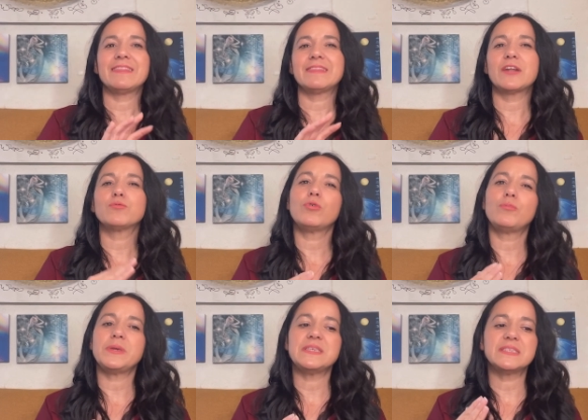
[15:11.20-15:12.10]
that
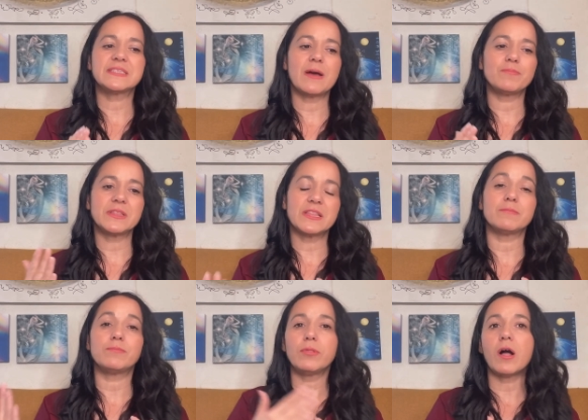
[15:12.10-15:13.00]
will be something
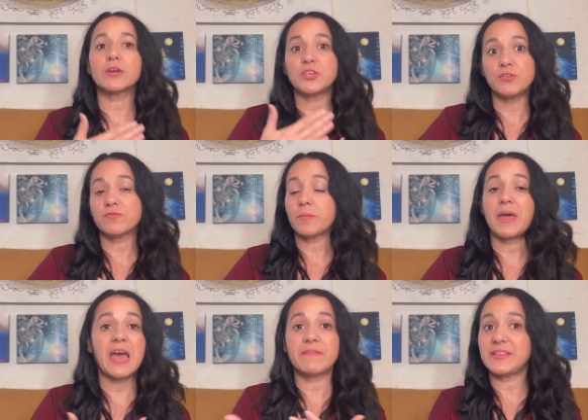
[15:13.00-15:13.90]
that block you
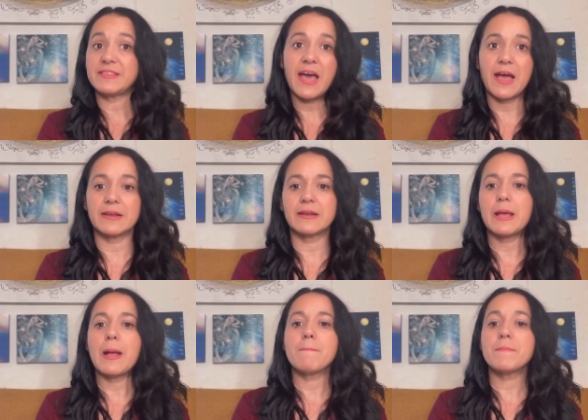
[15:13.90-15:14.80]
from having that
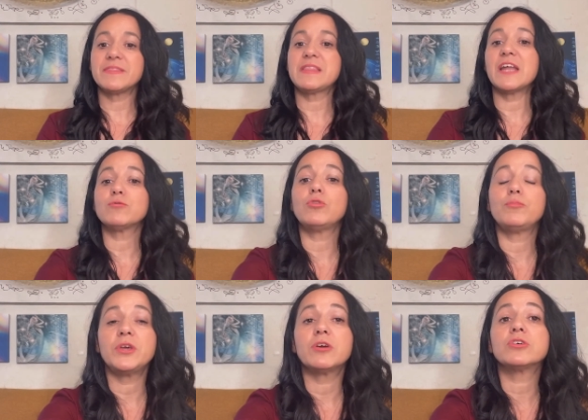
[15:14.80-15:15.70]
but that
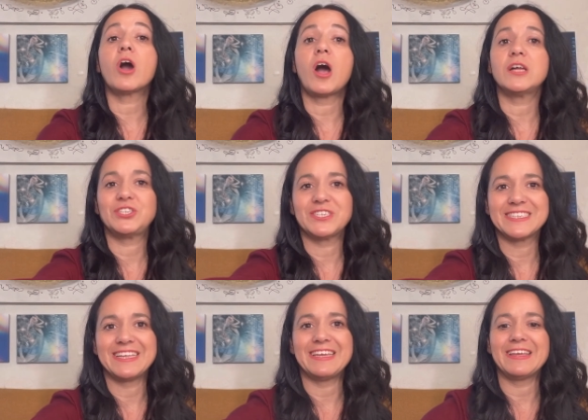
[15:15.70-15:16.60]
will be
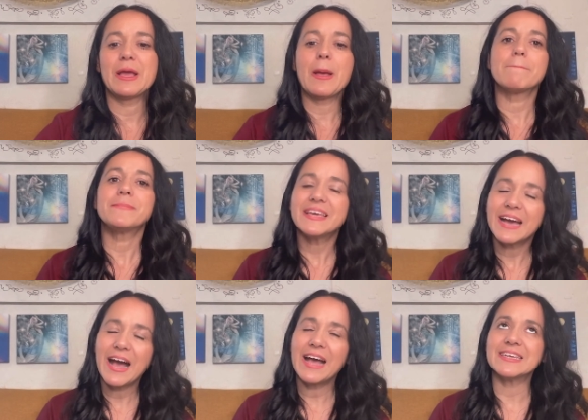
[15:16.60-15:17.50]
unconsciously
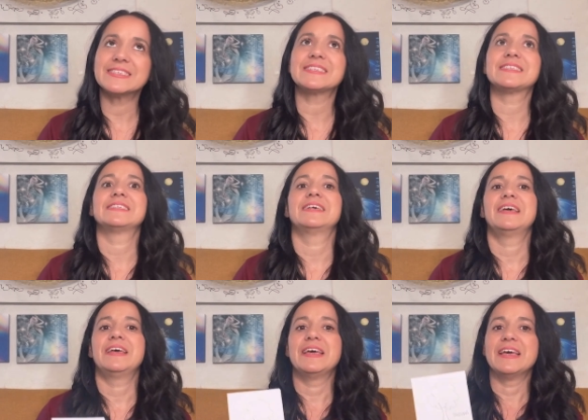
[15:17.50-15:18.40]
because
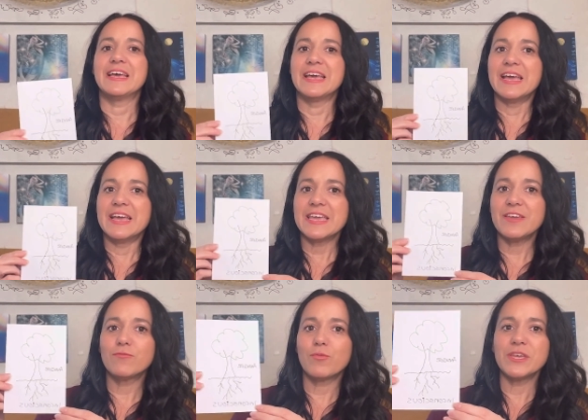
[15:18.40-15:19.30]

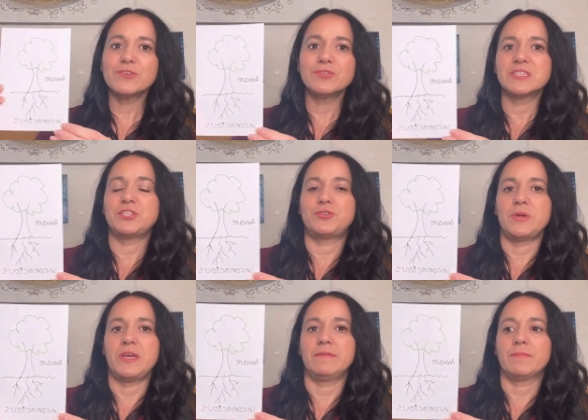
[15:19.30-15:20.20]
if we use a
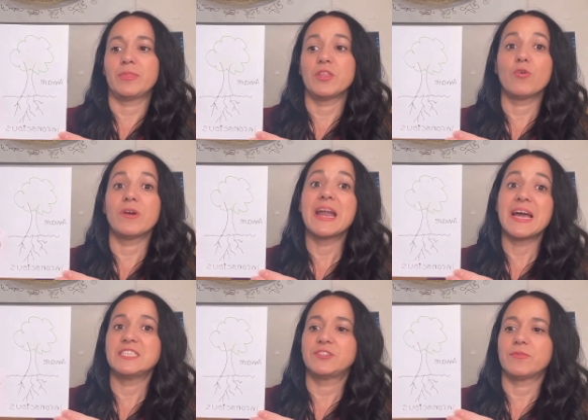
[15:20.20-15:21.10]
tree or an
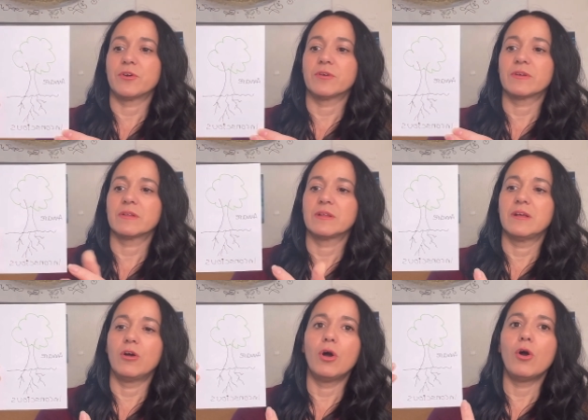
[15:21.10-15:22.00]
iceberg
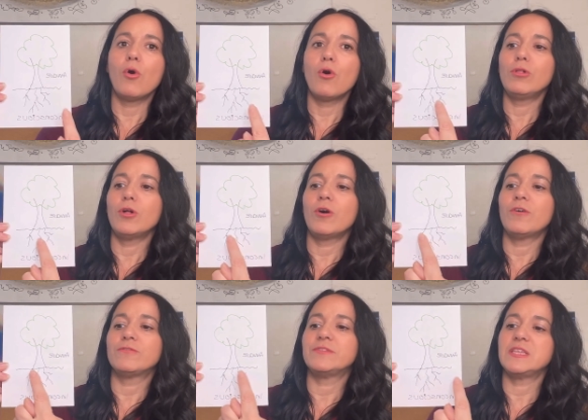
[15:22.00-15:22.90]
all
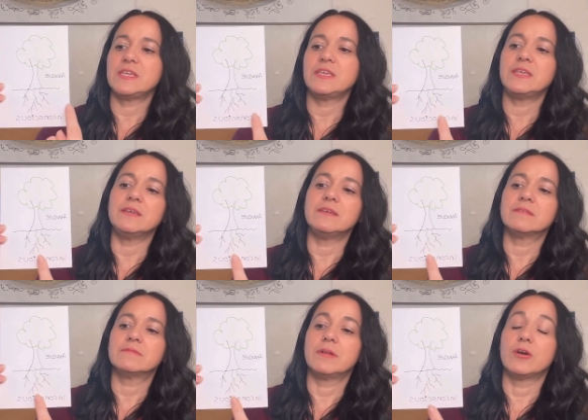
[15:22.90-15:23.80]
of the
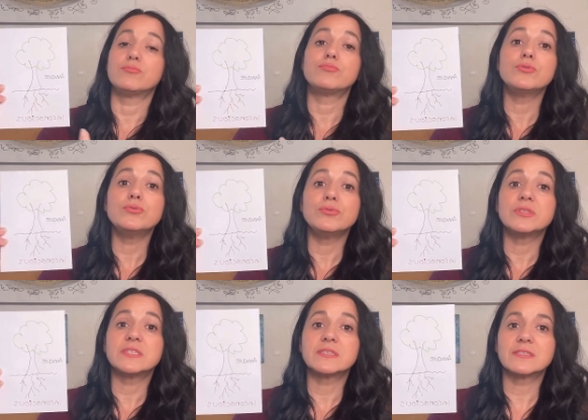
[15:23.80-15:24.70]

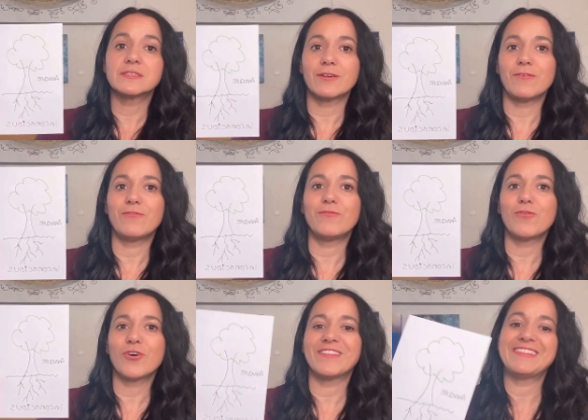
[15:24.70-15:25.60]
roots
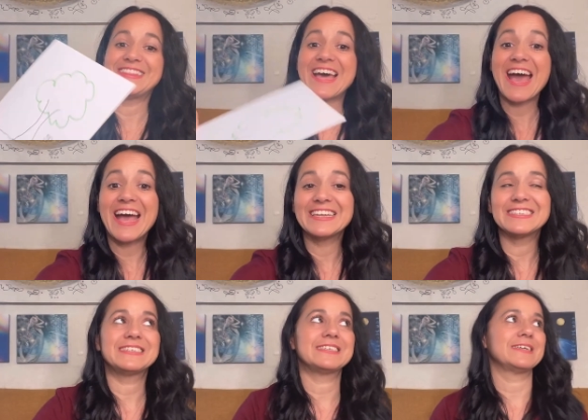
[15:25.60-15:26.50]
for
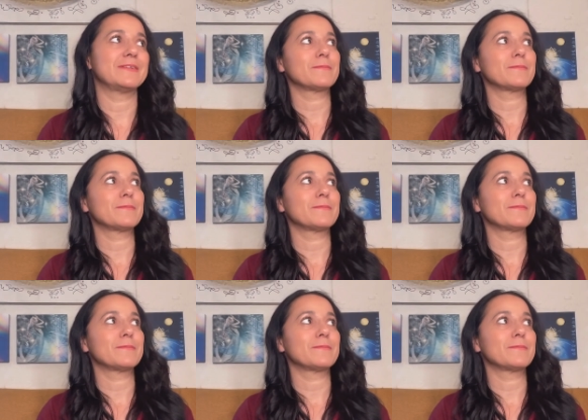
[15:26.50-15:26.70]
that